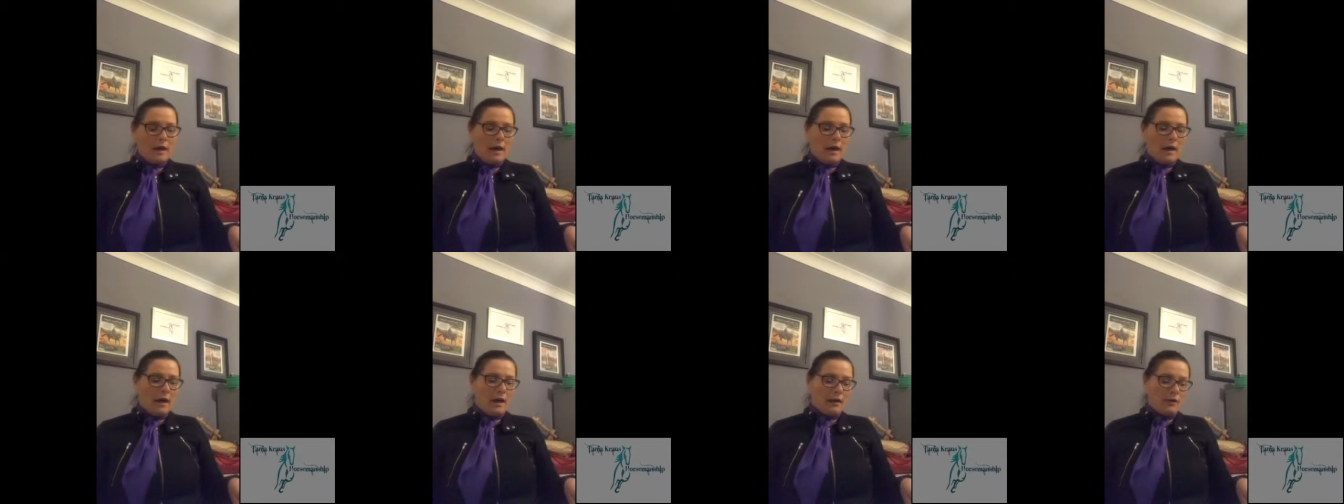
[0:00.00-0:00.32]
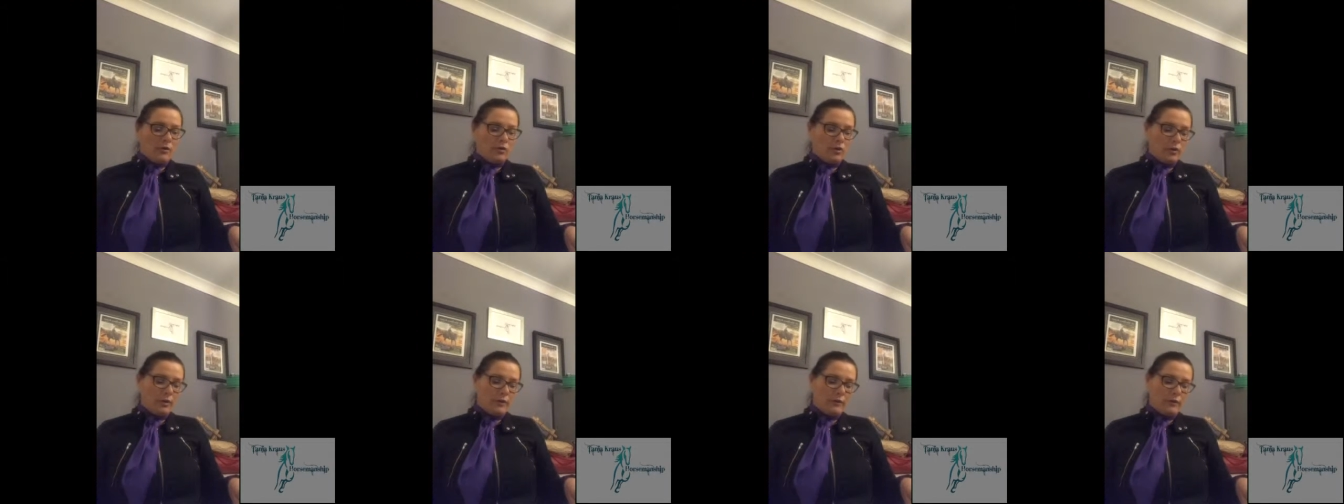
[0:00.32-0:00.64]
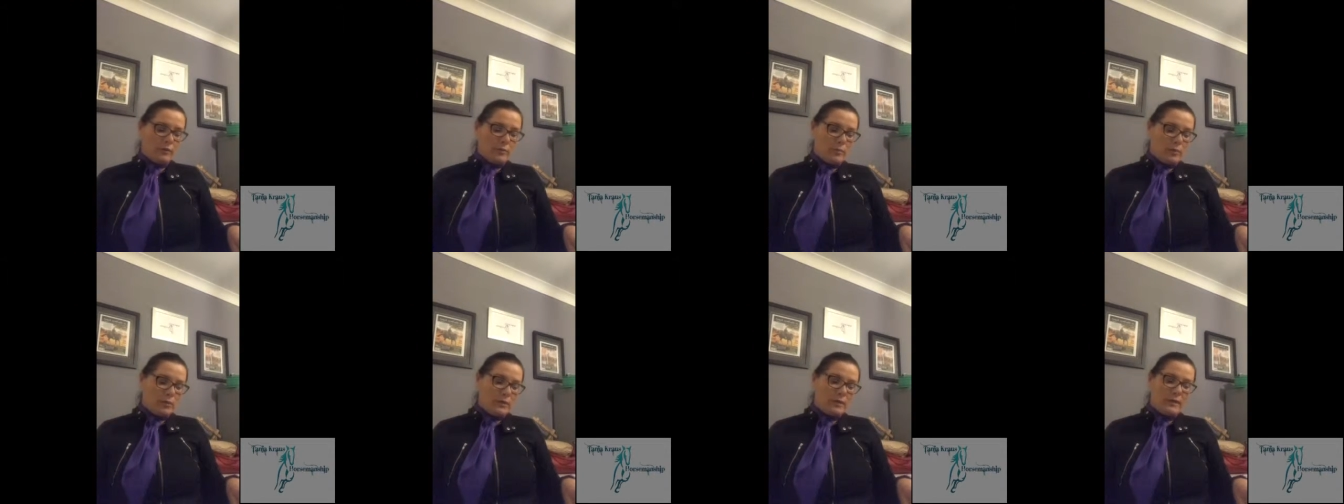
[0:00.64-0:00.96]
Not
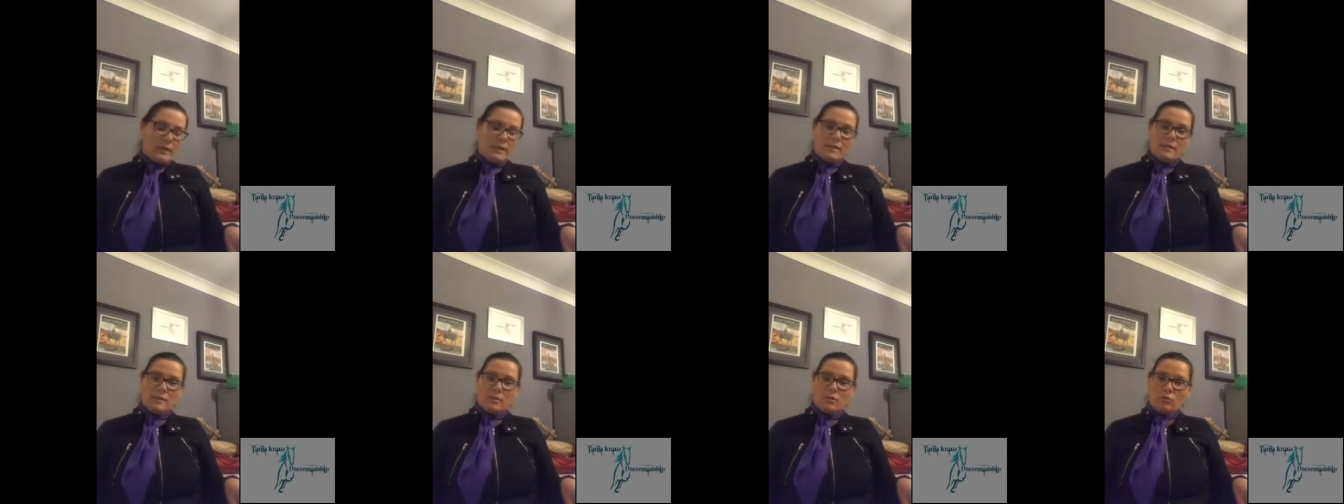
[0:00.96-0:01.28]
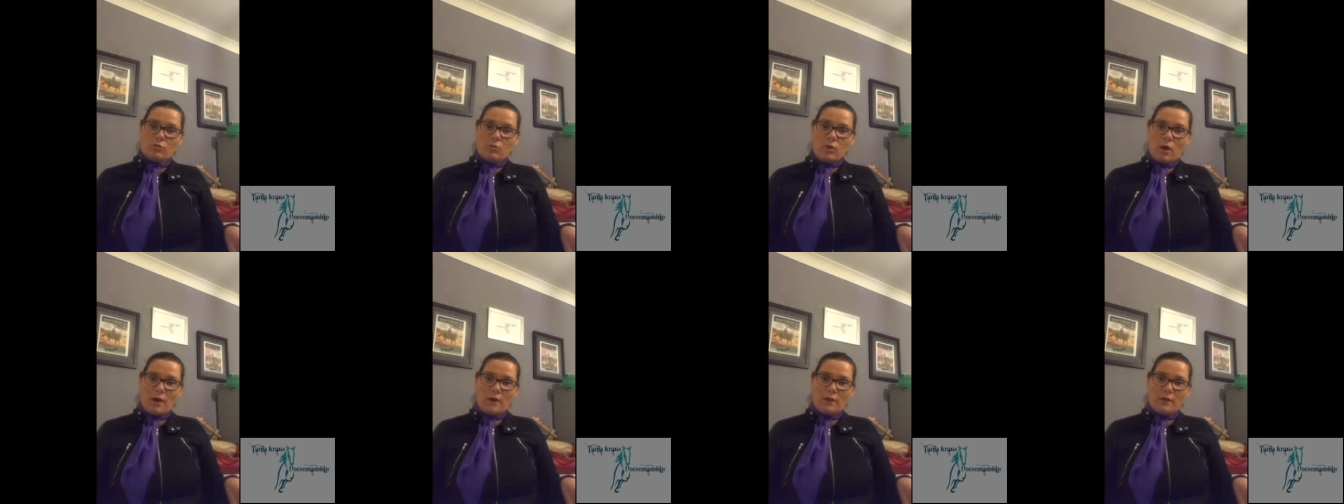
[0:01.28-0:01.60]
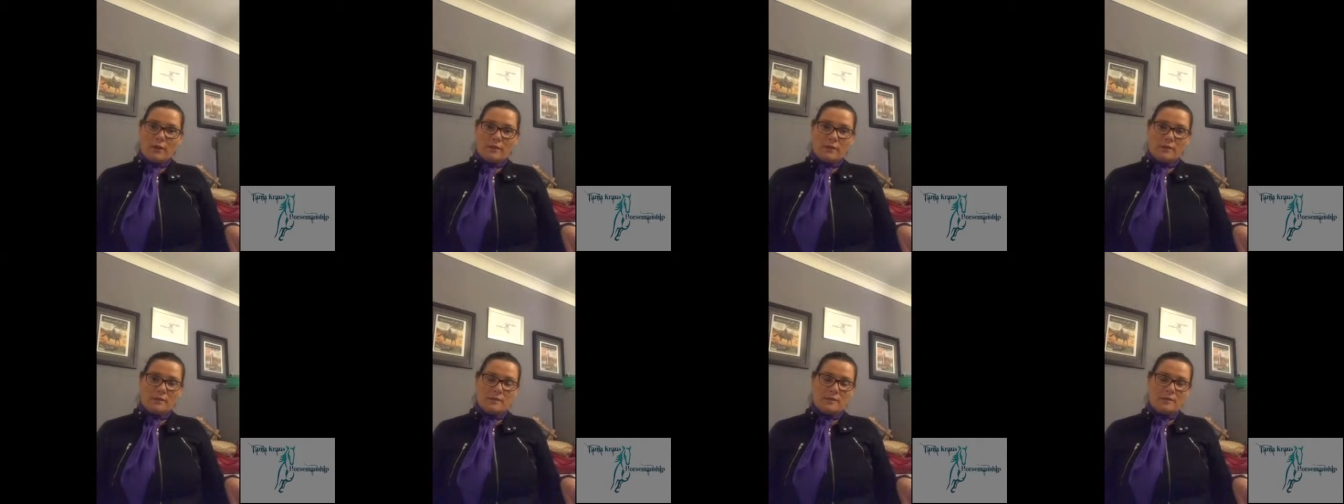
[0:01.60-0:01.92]
everybody needs to write
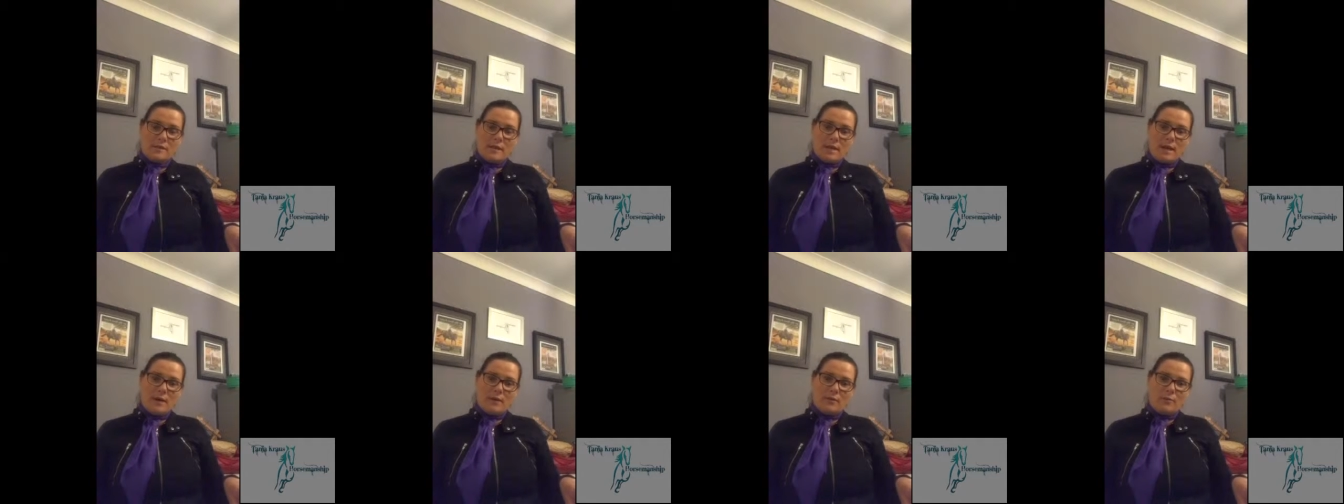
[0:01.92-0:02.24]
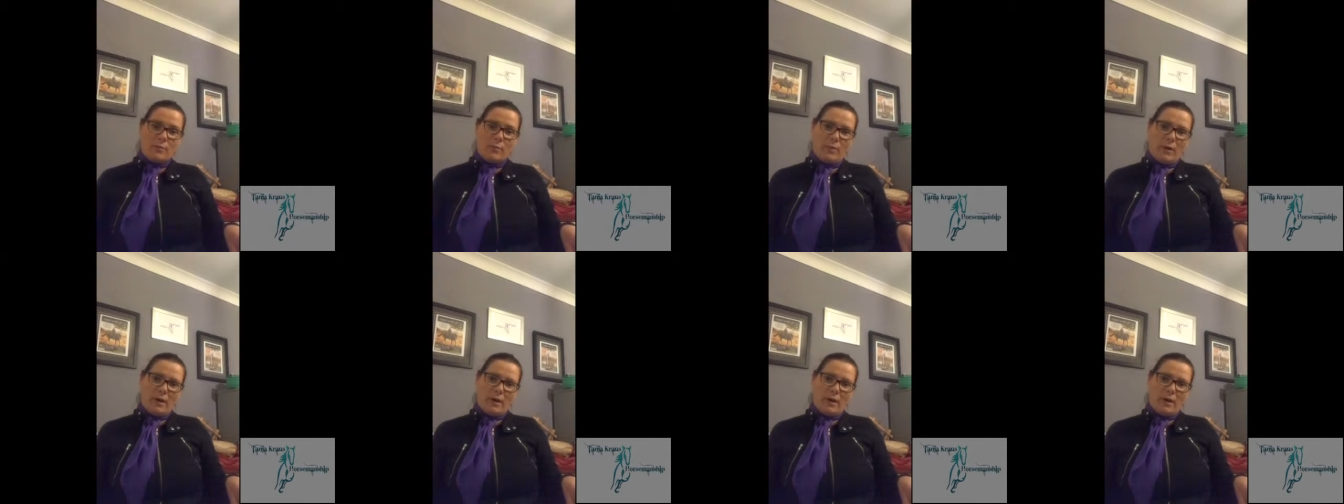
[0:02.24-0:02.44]
things down,